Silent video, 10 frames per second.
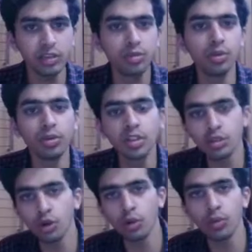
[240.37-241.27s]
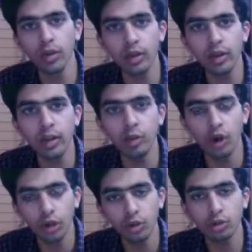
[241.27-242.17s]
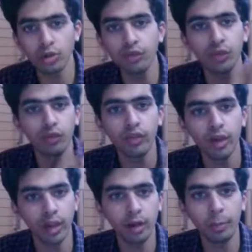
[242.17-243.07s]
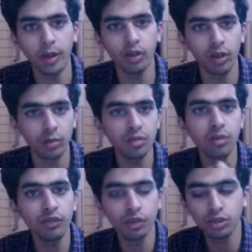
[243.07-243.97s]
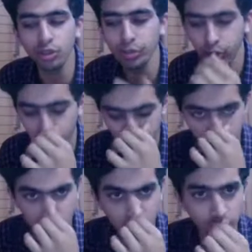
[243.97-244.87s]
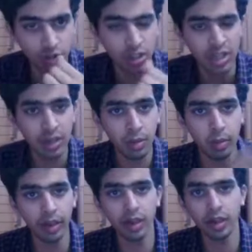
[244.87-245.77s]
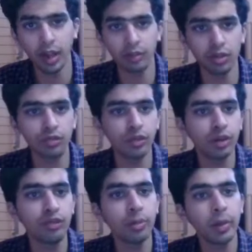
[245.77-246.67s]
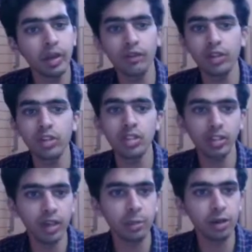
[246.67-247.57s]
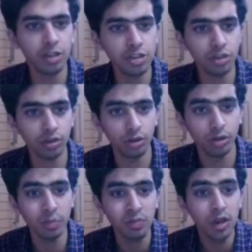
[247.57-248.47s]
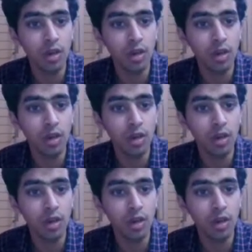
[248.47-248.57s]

as we would just normally want to do the firmware development on MSP 430 MCUs, making drivers for different peripherals and then application code.